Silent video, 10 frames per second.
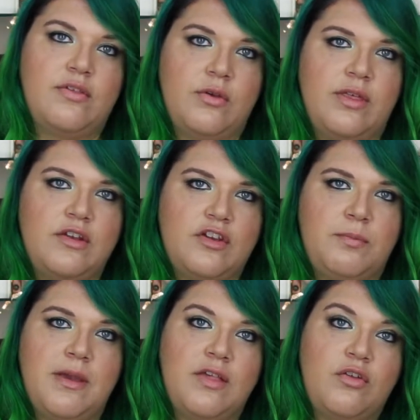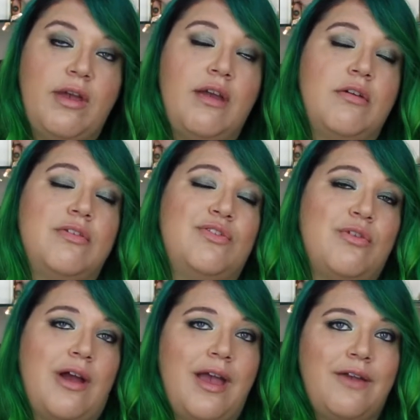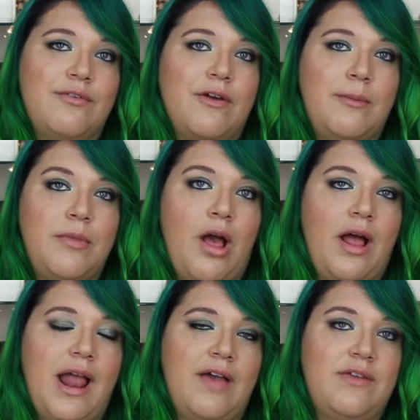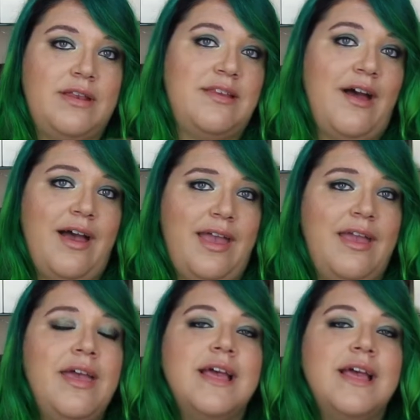so that just because your hair is dry from not having dye